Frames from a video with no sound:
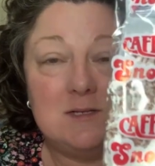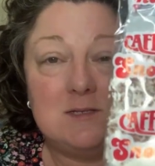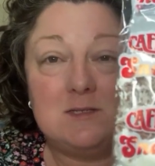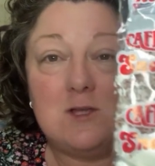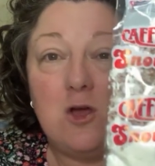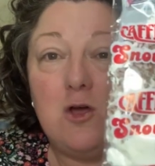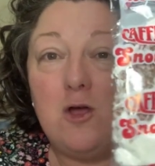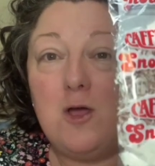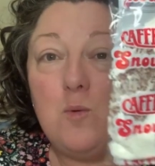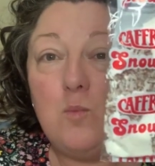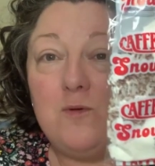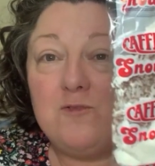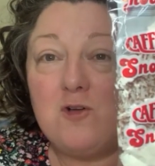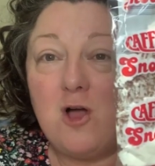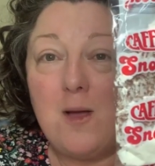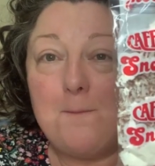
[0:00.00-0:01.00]
So
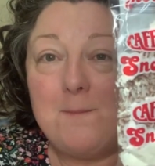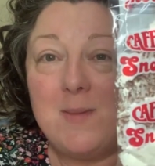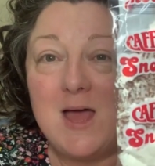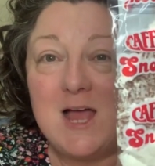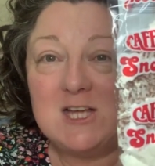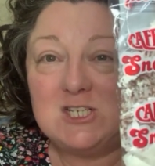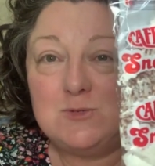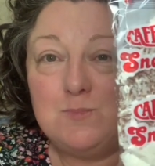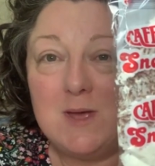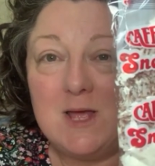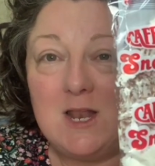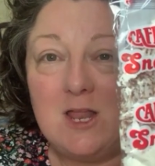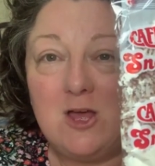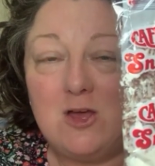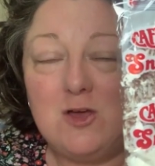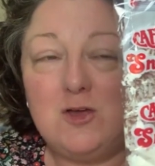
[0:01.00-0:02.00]
we've got
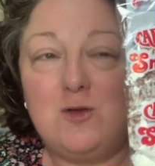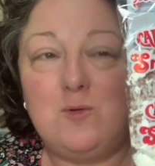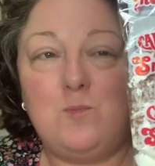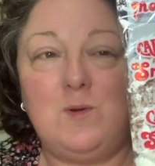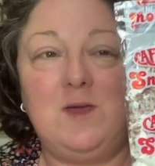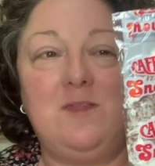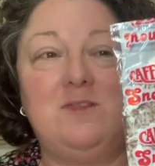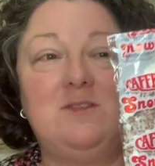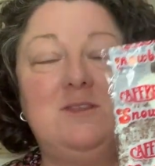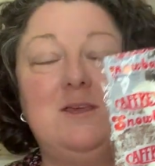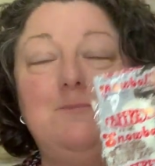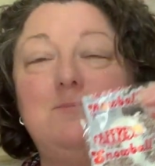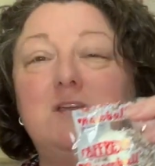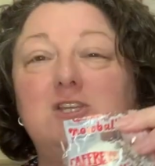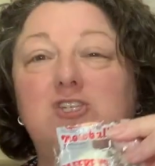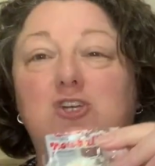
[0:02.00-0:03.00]
marshmallow with
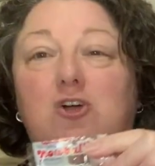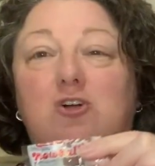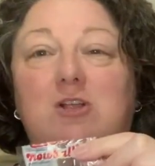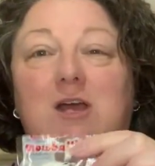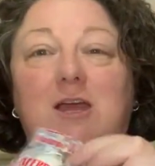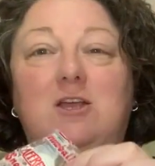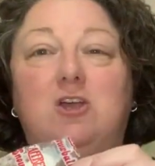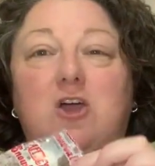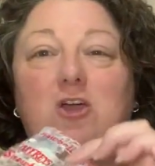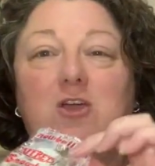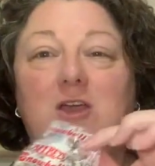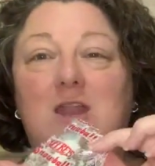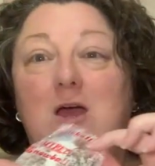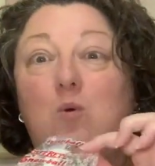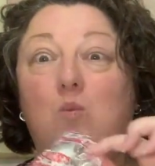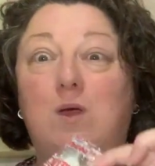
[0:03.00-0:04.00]
dipped in chocolate and
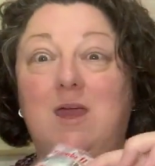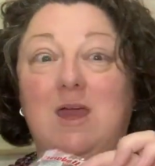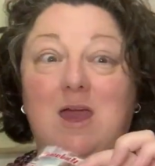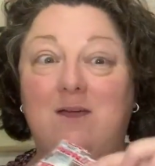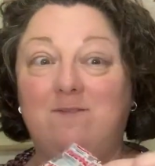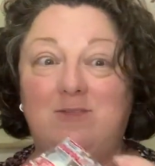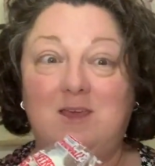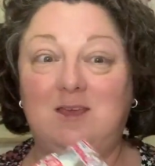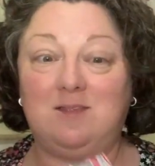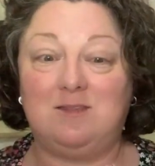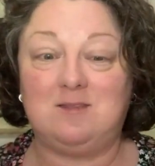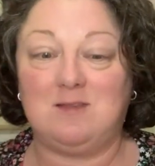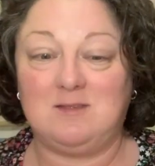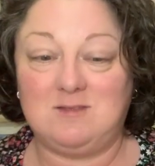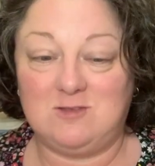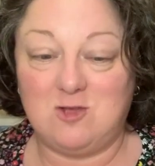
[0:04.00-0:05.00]
coconut. We have these
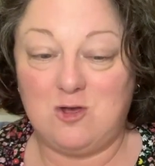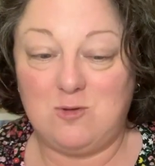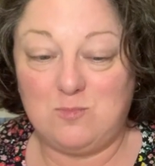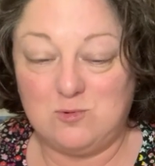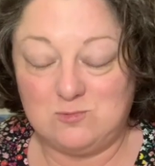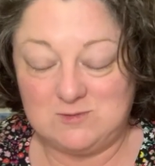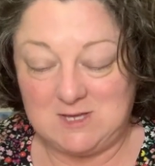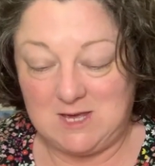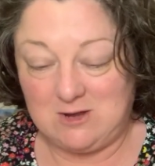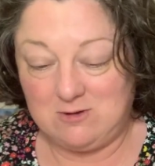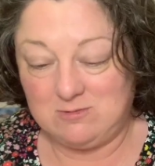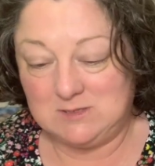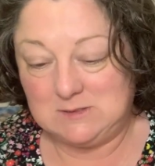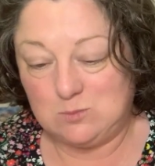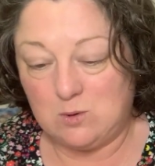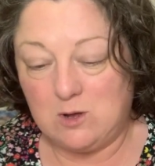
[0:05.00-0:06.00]
snowballs
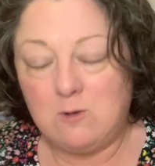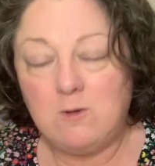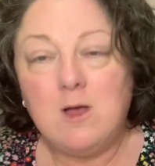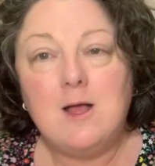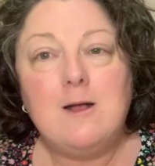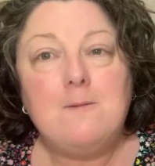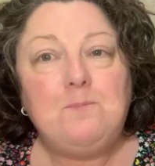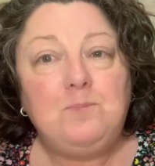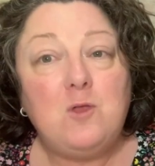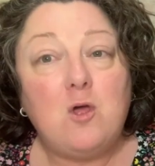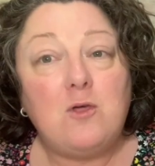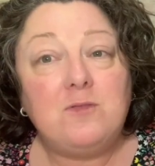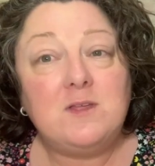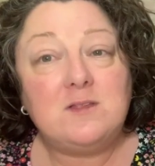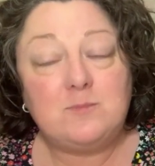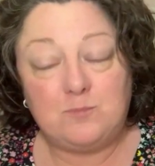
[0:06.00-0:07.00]
here as well.
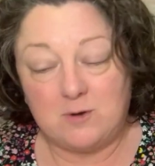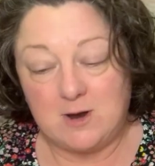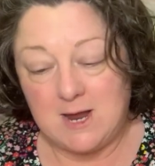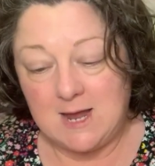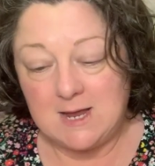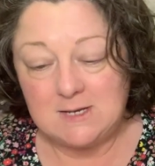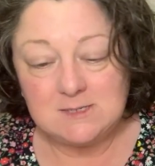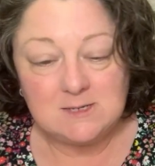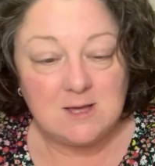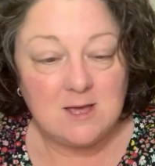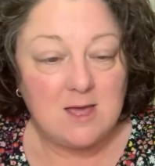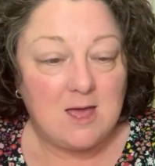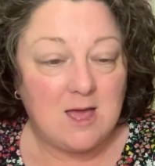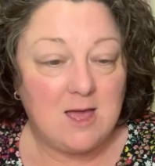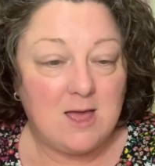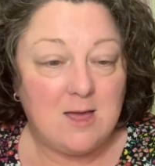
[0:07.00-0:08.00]
Not this brand,
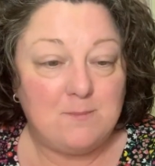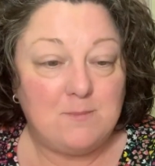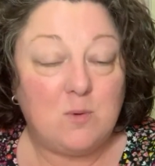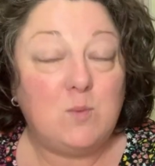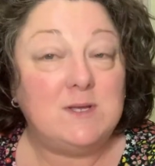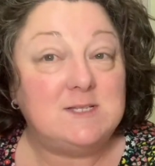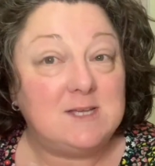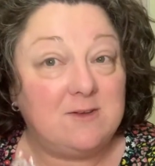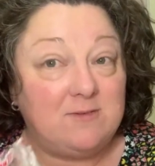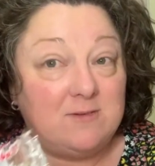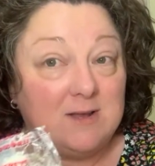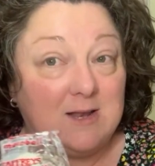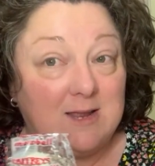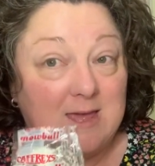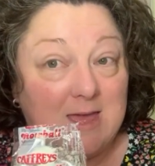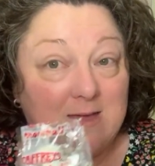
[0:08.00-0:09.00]
but we
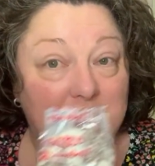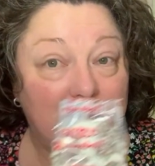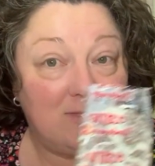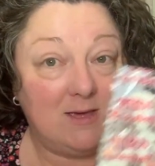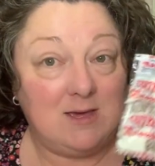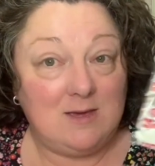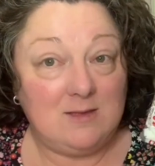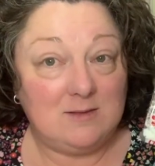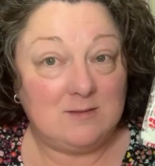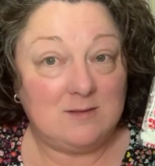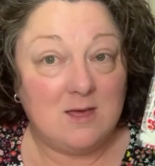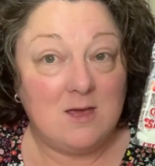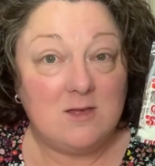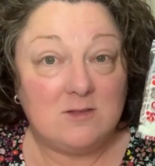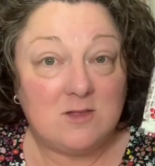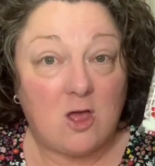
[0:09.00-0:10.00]
definitely have these.
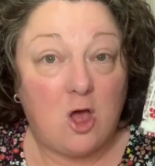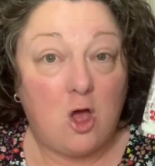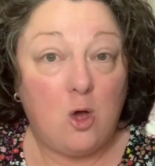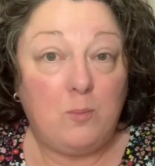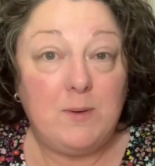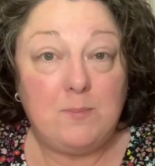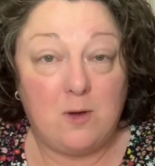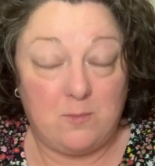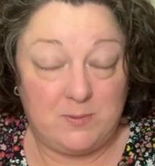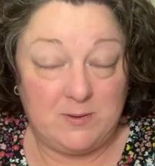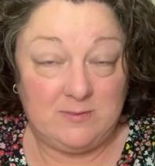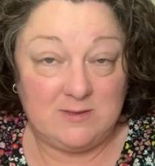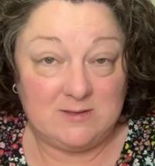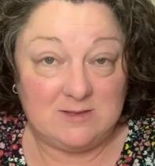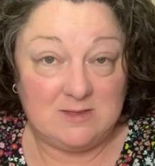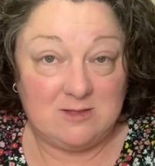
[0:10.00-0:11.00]
So I'll be
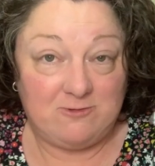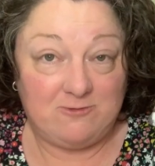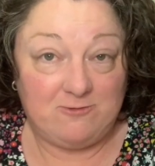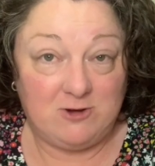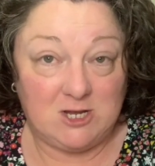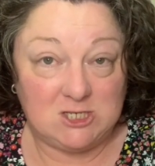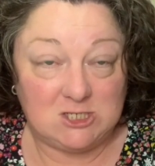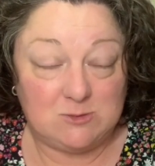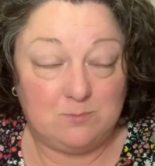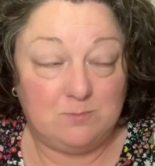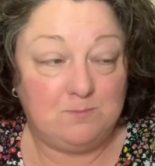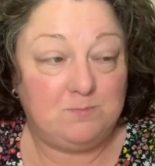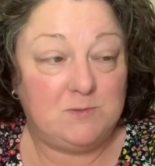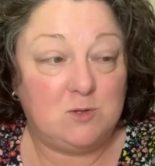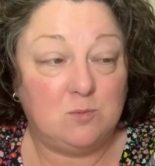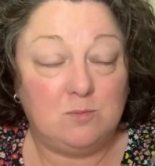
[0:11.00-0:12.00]
popping this in the fridge
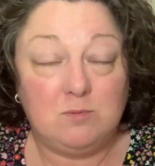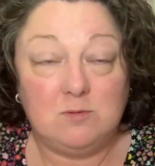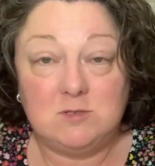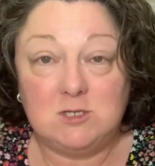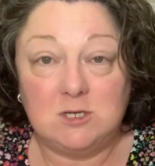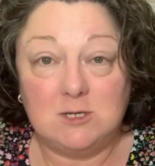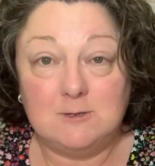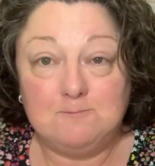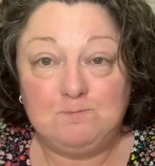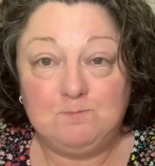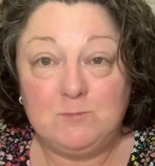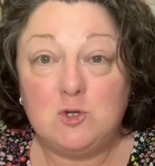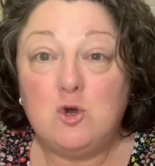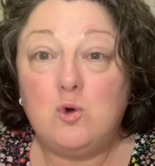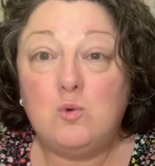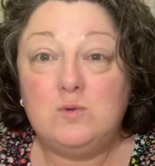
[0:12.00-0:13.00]
to
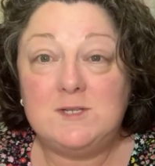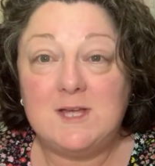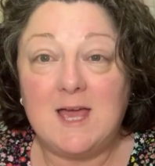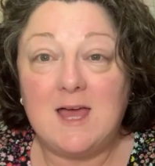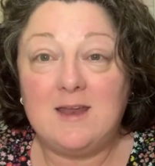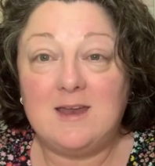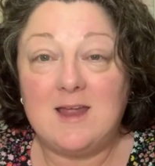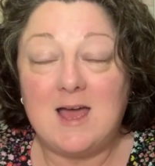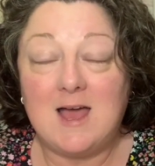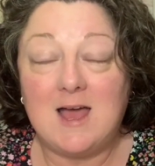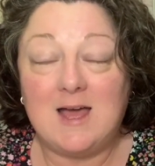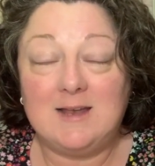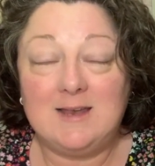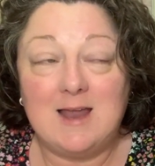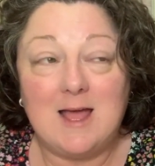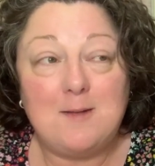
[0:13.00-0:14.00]
cool down and
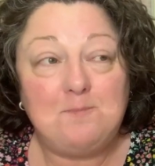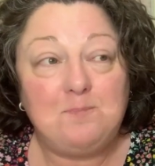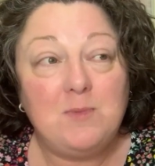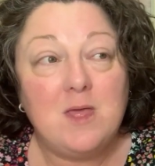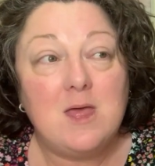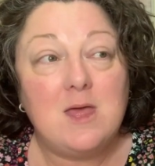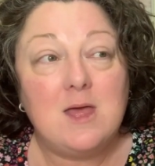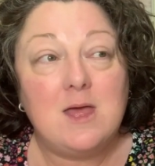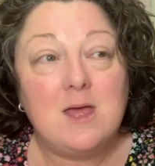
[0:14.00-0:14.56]
harden up.